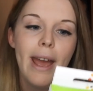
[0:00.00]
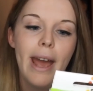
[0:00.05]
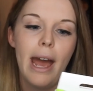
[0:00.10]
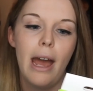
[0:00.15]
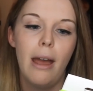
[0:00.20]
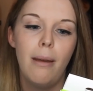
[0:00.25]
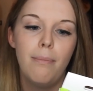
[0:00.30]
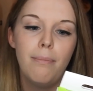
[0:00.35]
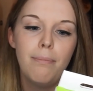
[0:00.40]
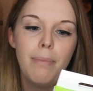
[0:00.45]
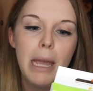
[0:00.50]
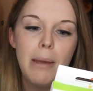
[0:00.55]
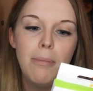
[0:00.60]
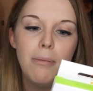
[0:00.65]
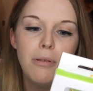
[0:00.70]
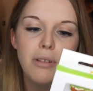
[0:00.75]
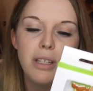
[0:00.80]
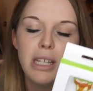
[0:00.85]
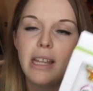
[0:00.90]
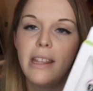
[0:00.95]
And
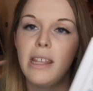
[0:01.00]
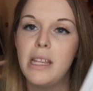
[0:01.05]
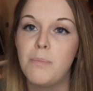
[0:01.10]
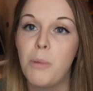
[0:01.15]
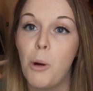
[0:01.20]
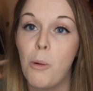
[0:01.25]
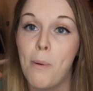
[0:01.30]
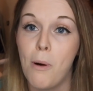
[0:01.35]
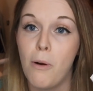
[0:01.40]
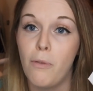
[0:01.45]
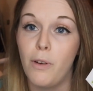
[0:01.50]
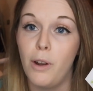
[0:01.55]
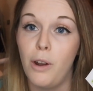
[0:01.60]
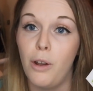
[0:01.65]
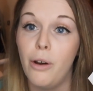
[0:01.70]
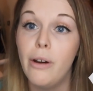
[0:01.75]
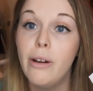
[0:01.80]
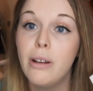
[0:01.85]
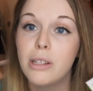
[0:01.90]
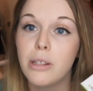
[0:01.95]
people say these pop off a
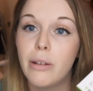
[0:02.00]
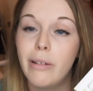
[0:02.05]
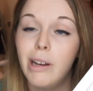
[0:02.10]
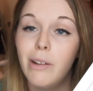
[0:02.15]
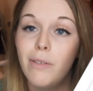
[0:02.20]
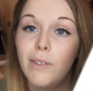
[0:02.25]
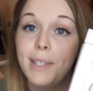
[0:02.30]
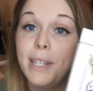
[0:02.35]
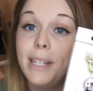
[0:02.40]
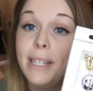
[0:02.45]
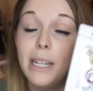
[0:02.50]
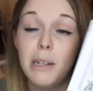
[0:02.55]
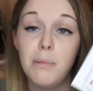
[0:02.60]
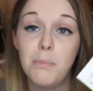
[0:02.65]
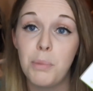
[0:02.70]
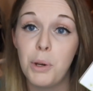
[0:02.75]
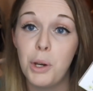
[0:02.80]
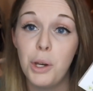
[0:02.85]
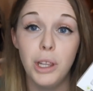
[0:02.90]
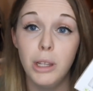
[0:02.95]
lot, so I obviously
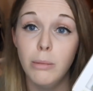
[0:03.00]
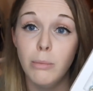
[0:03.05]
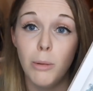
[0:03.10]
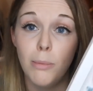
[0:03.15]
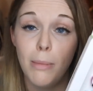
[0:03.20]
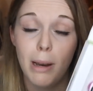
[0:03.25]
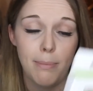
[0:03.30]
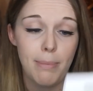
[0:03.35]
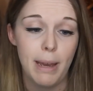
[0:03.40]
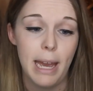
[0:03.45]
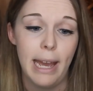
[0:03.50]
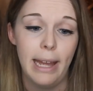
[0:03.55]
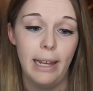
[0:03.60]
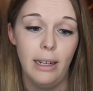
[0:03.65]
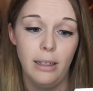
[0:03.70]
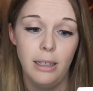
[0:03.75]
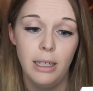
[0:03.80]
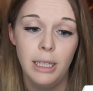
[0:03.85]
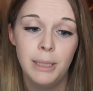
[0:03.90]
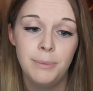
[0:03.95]
didn't put them on my
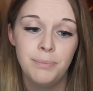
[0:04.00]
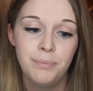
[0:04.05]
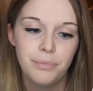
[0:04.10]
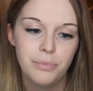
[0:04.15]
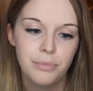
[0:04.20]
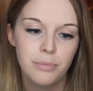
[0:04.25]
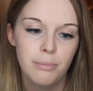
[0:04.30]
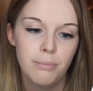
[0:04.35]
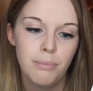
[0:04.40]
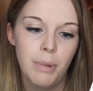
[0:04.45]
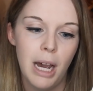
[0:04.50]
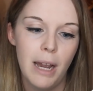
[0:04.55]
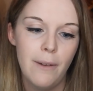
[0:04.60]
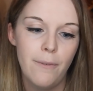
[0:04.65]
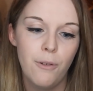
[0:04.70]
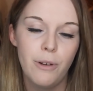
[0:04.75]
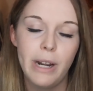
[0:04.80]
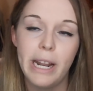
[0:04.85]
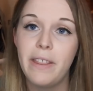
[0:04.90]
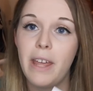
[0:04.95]
band, but I
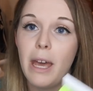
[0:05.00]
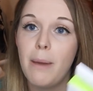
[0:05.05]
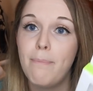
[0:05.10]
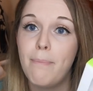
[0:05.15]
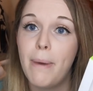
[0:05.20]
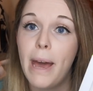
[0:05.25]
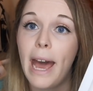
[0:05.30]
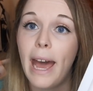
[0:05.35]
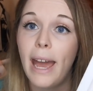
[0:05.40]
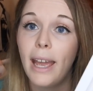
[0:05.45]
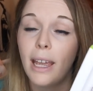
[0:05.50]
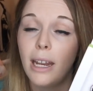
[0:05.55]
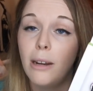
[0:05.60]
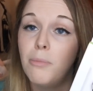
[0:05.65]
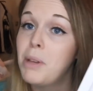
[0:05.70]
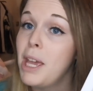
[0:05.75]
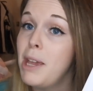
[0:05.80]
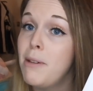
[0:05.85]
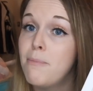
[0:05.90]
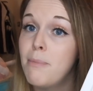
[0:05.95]
thought now that I'm back and
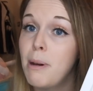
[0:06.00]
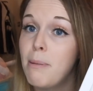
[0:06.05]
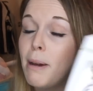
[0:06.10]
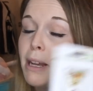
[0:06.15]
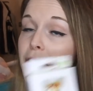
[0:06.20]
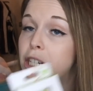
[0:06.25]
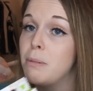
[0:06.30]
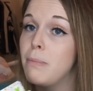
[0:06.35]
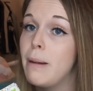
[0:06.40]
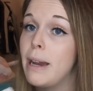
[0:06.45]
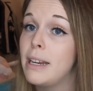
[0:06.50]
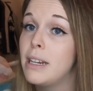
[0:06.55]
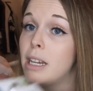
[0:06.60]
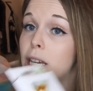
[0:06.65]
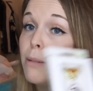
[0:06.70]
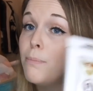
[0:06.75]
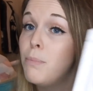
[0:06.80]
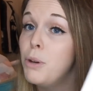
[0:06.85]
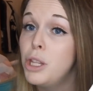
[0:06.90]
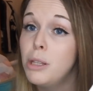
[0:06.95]
I'm keeping my magic band, I
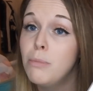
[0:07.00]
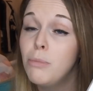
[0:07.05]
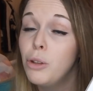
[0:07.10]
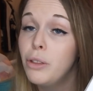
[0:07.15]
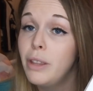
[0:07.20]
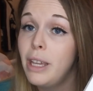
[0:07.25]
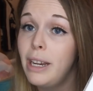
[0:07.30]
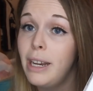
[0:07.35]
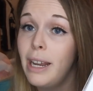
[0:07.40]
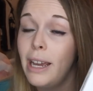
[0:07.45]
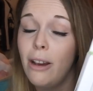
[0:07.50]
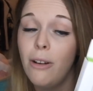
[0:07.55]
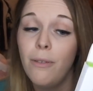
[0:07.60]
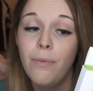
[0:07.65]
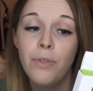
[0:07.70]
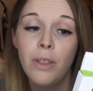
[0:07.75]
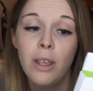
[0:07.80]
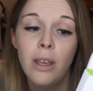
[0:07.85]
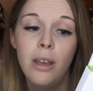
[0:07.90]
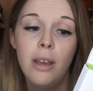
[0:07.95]
can put them on there now.
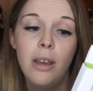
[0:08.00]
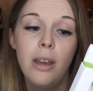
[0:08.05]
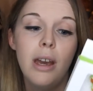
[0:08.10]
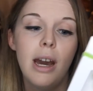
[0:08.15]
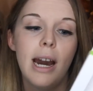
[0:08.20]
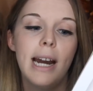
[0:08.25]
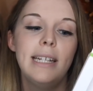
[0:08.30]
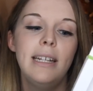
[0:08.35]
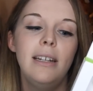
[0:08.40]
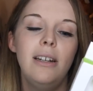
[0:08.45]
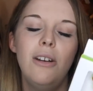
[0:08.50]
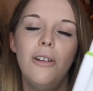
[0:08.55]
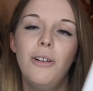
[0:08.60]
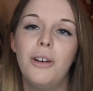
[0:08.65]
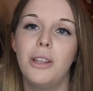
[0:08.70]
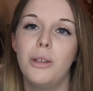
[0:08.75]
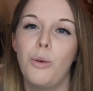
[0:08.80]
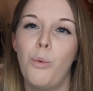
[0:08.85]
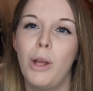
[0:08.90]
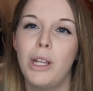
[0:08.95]
I did
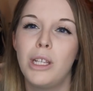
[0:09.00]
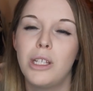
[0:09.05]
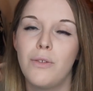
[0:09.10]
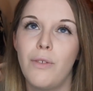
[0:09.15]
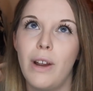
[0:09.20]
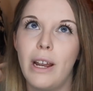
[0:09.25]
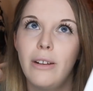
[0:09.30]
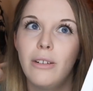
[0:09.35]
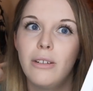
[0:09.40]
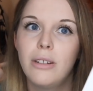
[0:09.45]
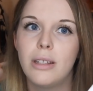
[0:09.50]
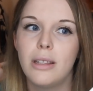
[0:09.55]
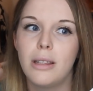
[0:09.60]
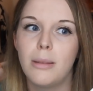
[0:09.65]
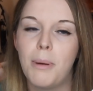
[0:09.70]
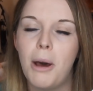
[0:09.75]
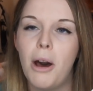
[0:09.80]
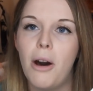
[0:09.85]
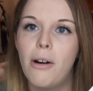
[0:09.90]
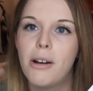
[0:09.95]
look at the ones around
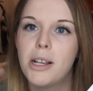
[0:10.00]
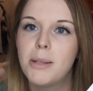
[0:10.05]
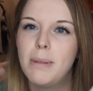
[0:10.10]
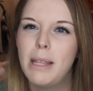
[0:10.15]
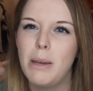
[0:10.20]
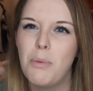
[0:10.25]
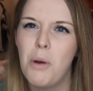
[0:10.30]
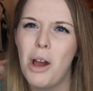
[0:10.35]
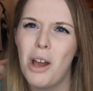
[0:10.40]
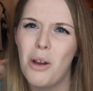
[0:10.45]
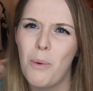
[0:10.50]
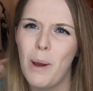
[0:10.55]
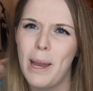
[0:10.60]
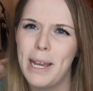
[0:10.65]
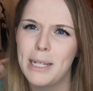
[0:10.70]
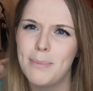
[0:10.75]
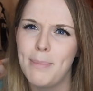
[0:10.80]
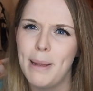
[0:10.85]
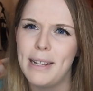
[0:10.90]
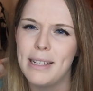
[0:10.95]
the parks, but they were quite
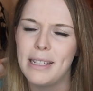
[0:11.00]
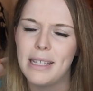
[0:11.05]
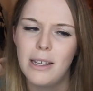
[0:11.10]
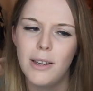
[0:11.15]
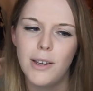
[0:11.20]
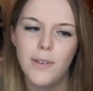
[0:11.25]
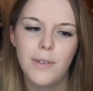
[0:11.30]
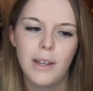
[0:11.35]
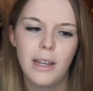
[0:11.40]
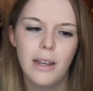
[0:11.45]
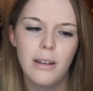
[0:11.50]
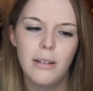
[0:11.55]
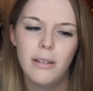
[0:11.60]
expensive.